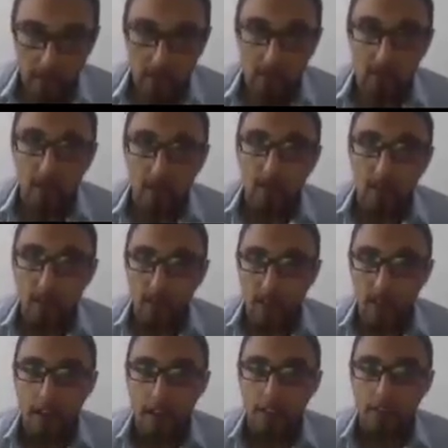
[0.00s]
Okay, I
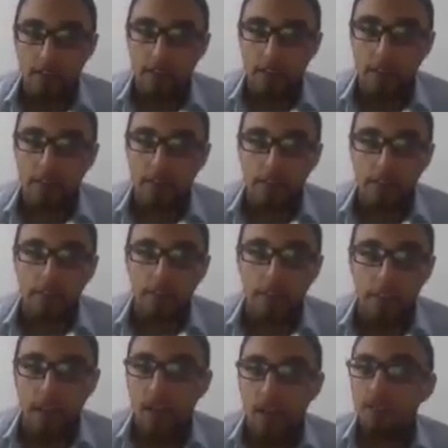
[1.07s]
hope it was clear
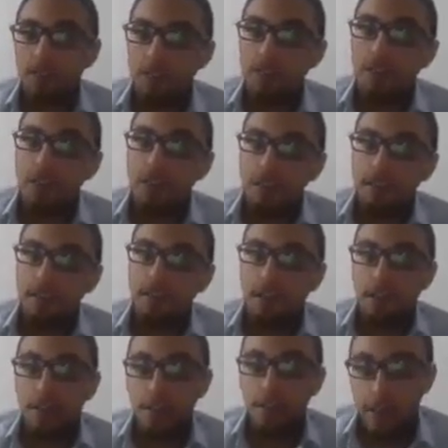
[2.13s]
today. It was really,
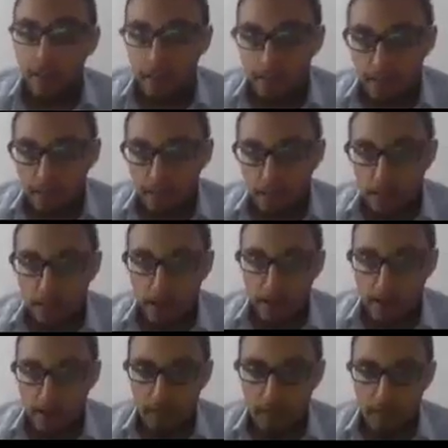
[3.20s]
really nice
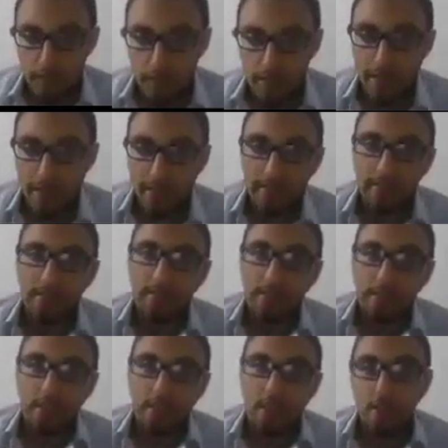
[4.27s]
being with you guys
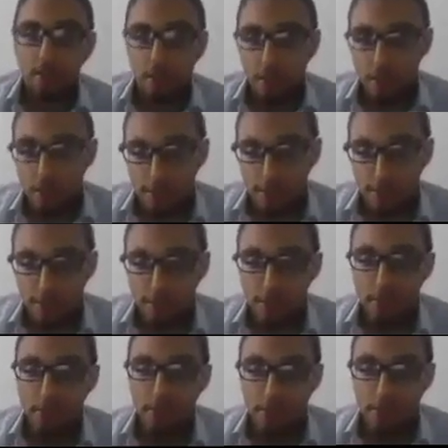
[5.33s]
today. That's about
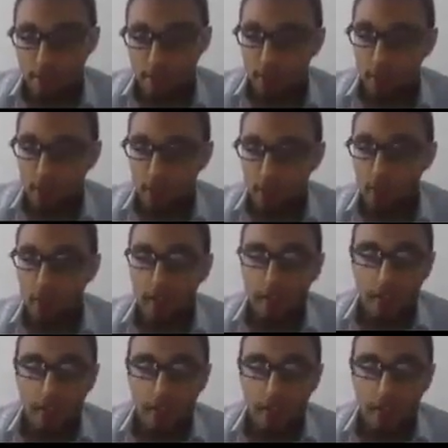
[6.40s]
it in the revision.